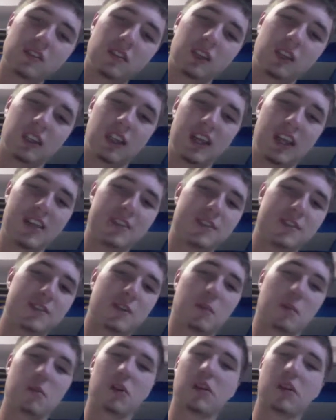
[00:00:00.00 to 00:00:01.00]
late
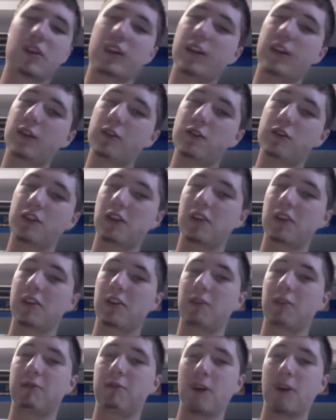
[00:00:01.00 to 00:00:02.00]
summer, and then it would turn
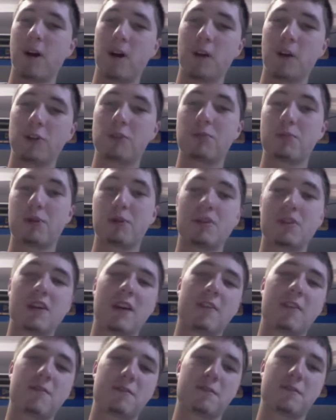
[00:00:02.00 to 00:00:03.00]
into fall. You'd pretty much
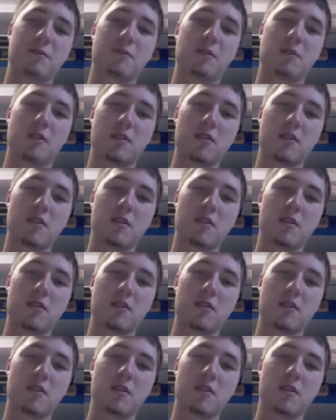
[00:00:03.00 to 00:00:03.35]
have to